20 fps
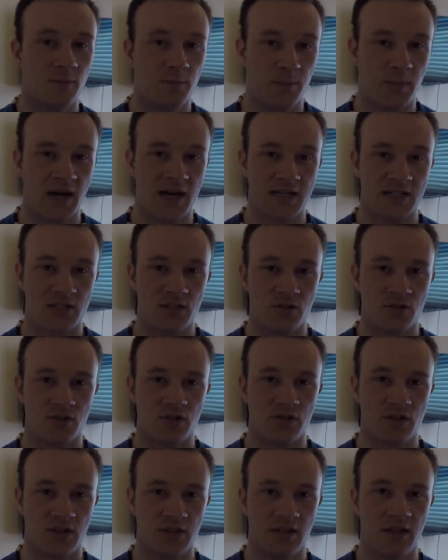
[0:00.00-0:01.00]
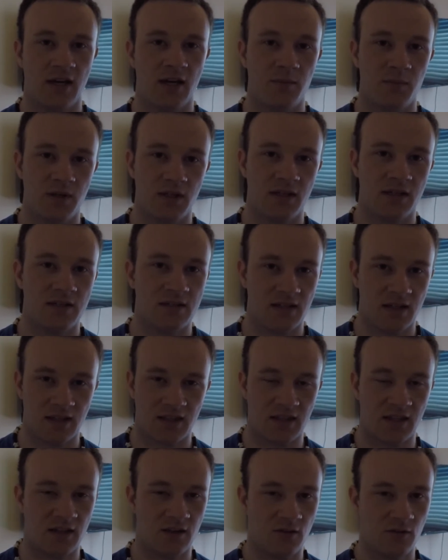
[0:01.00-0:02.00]
passengers on that because they
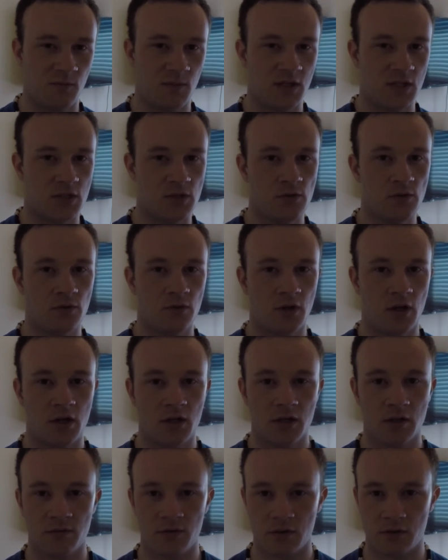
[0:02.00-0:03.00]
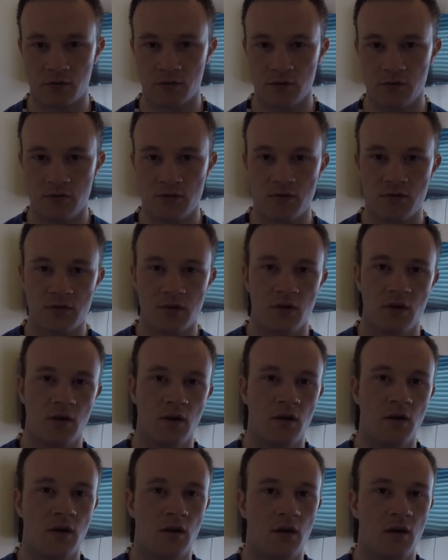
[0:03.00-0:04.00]
think it would be too long of a cruise
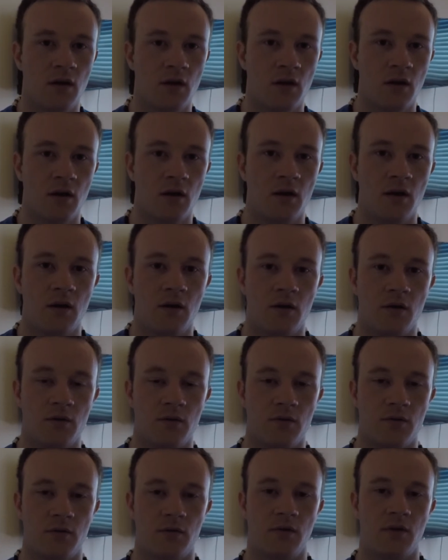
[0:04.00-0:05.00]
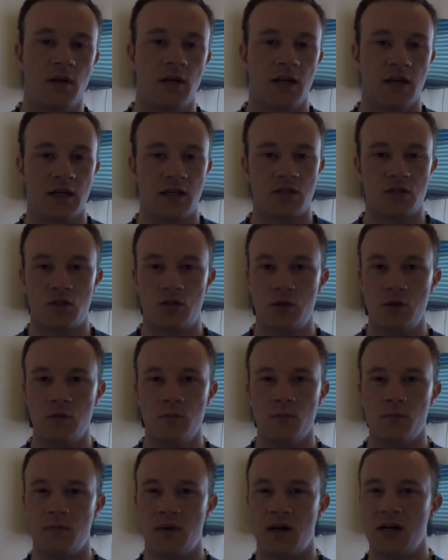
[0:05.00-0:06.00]
and I guess too
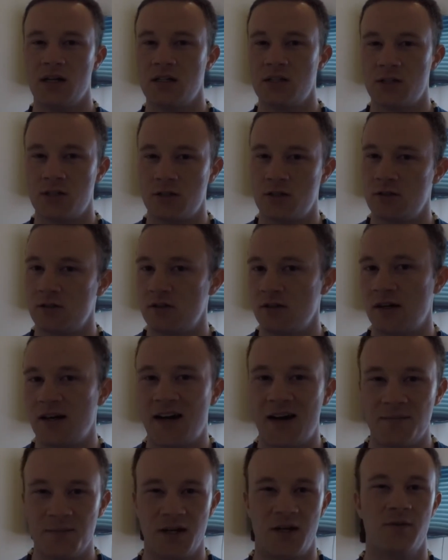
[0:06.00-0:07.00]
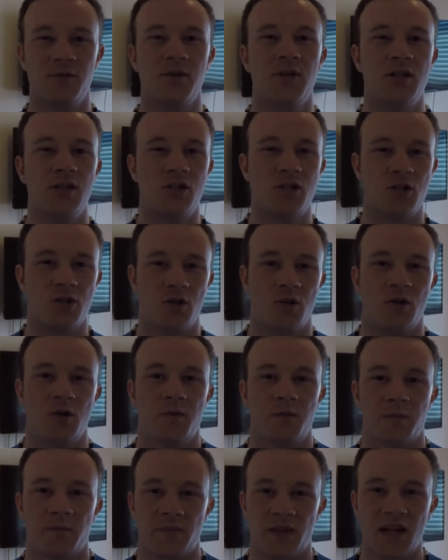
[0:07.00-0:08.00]
much I'm not really sure.